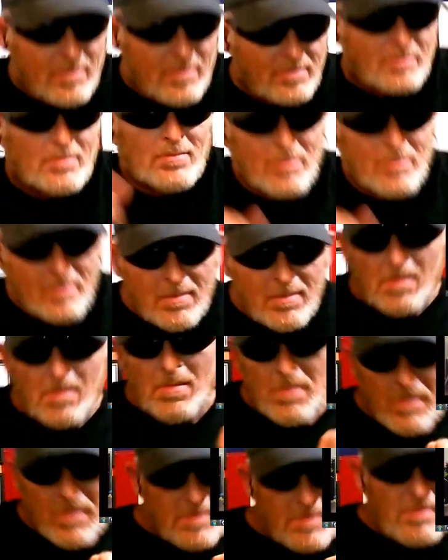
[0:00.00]
Ball to a slap, do it
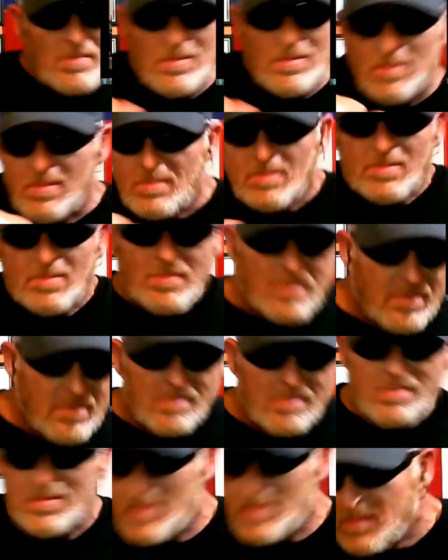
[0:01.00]
right like a sinner. The
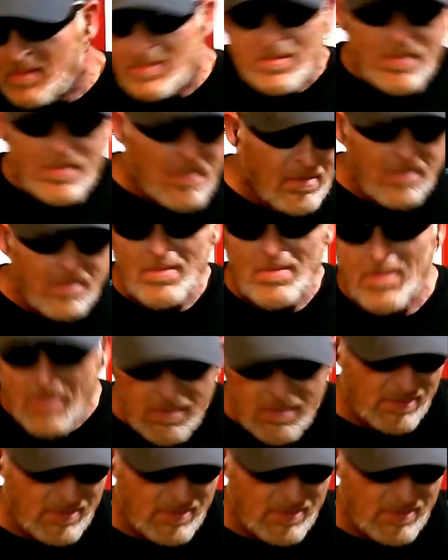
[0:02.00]
industry tempt me, I pray like a sinner.